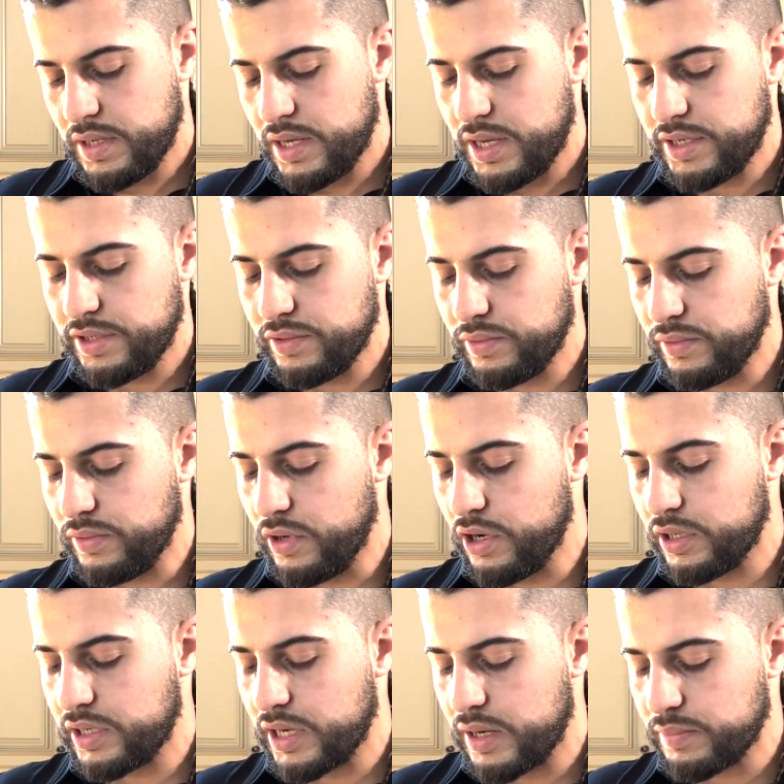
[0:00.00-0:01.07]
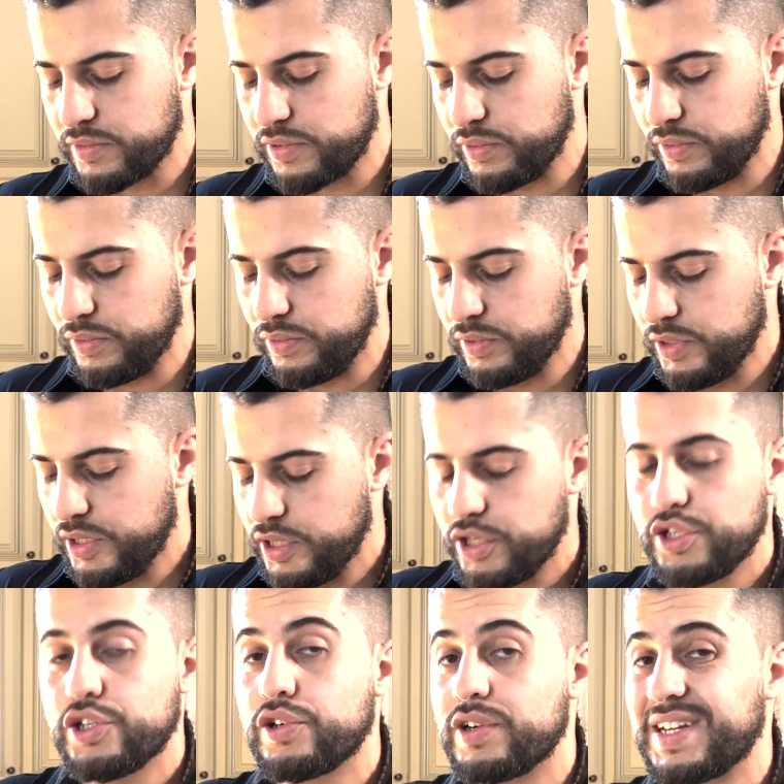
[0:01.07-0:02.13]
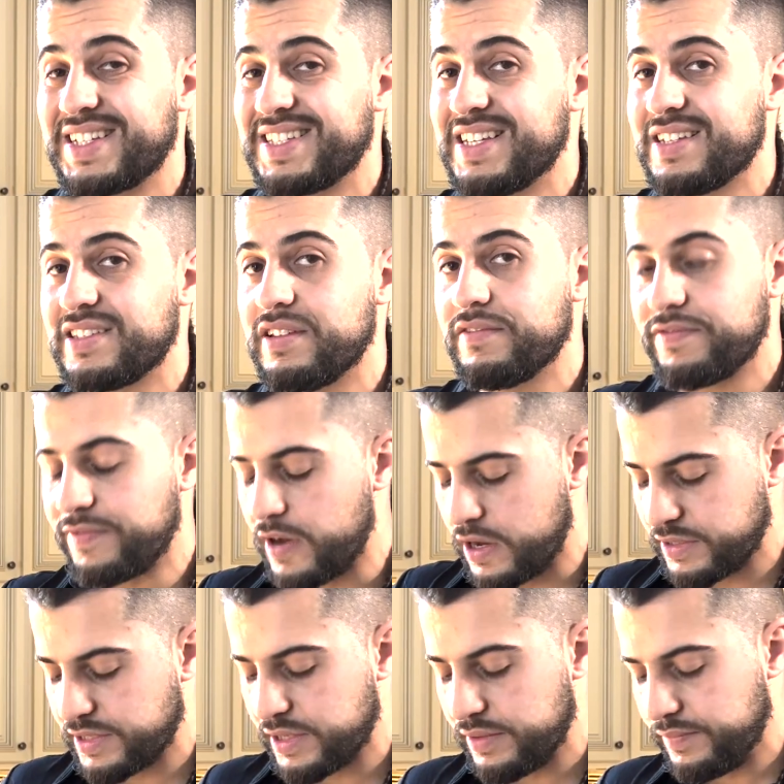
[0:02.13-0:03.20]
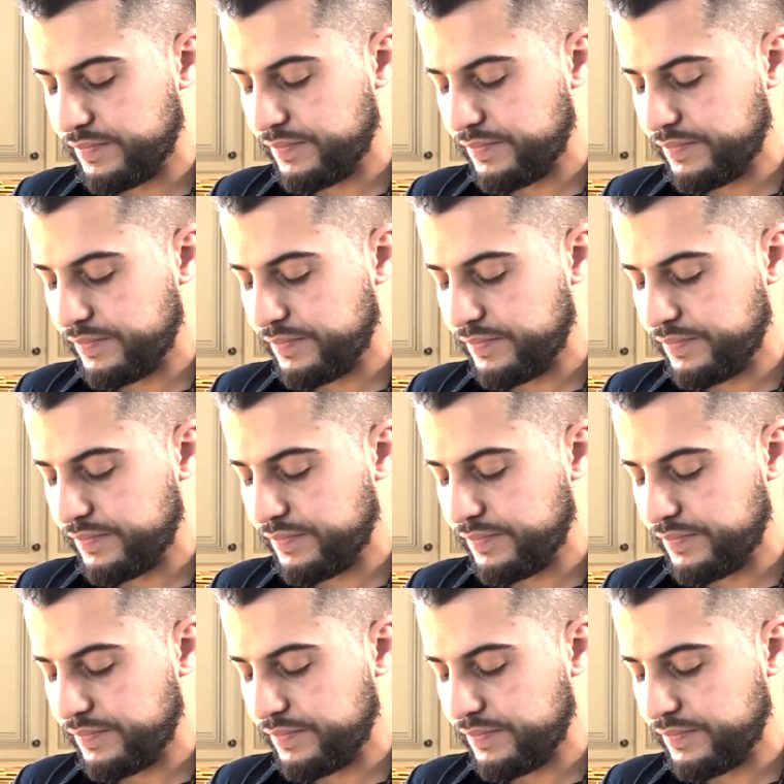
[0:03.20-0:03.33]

and you hook it up to your existing faucet.